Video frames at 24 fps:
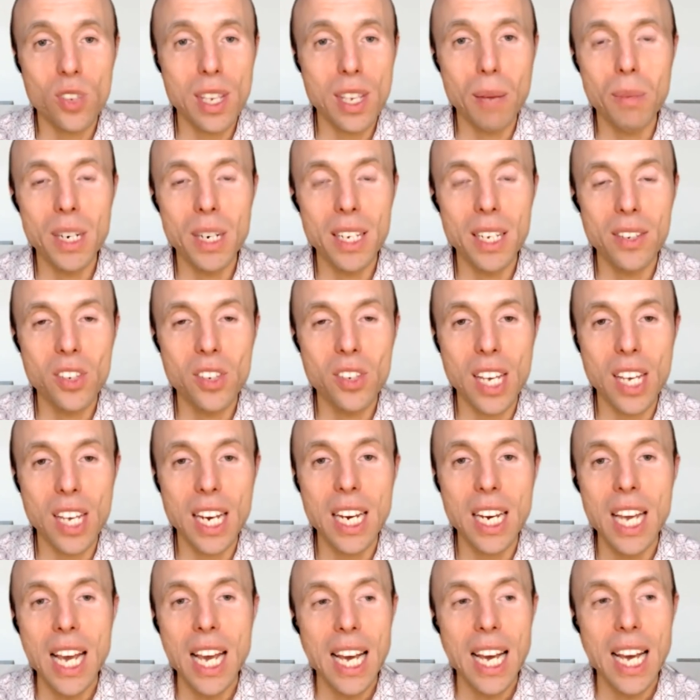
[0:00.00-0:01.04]
So somebody is
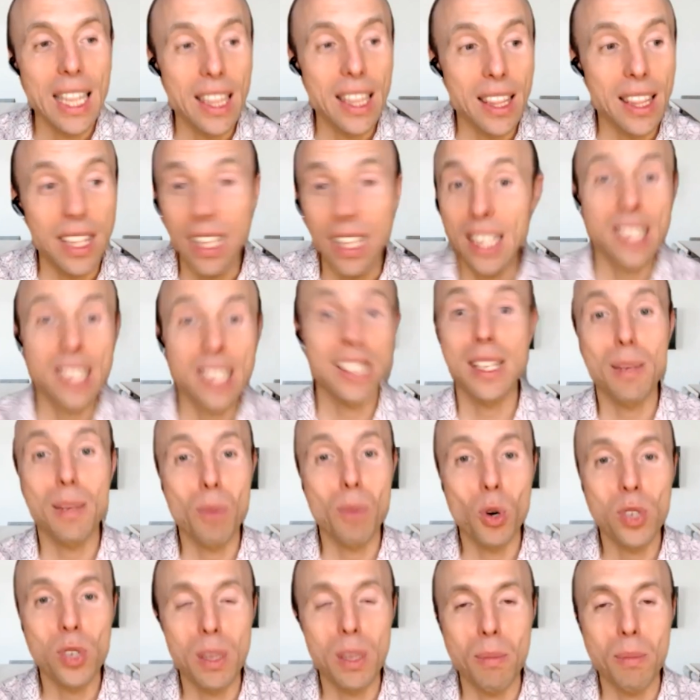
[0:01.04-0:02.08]
saying, this is
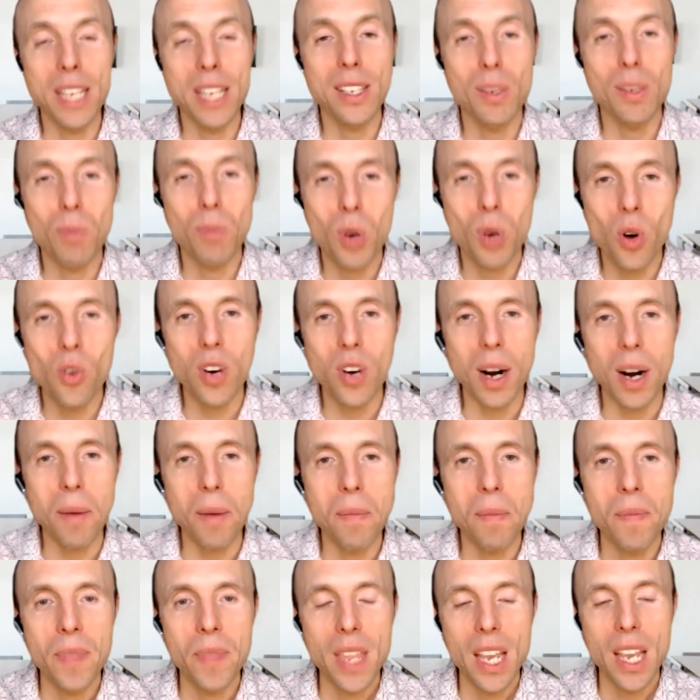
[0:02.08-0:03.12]
the most amazing
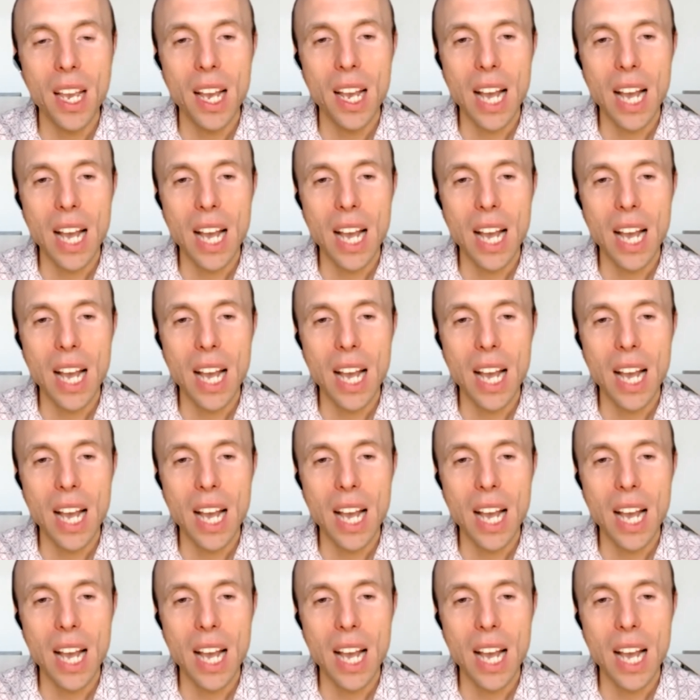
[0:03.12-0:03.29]
program.